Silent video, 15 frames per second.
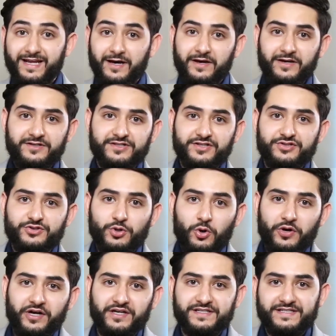Now here's a
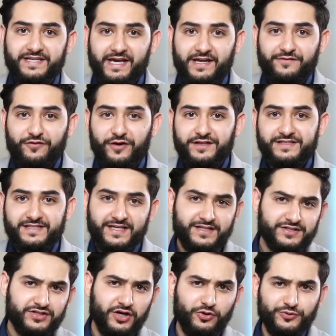story on San
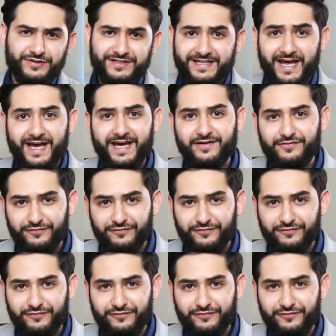Francisco, San